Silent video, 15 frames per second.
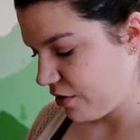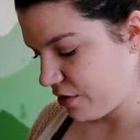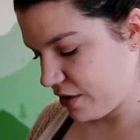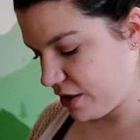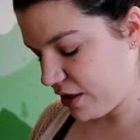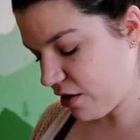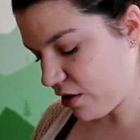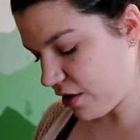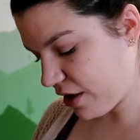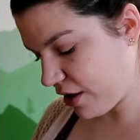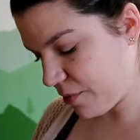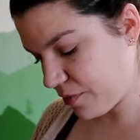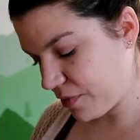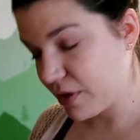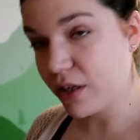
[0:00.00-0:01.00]
still
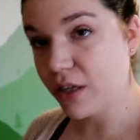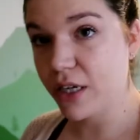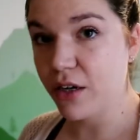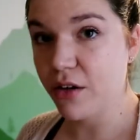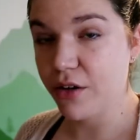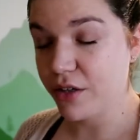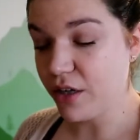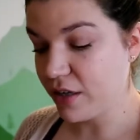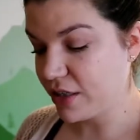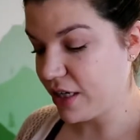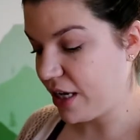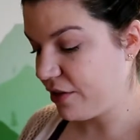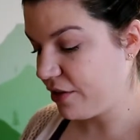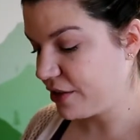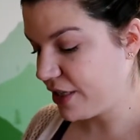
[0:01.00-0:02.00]
gonna get her tongue
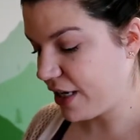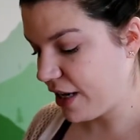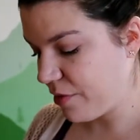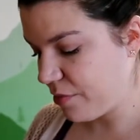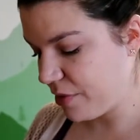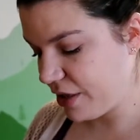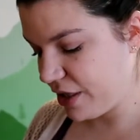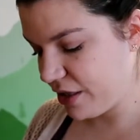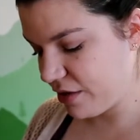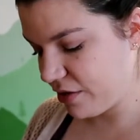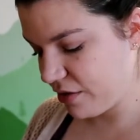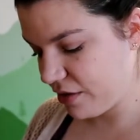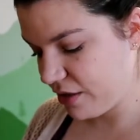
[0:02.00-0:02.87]
tie looked at, but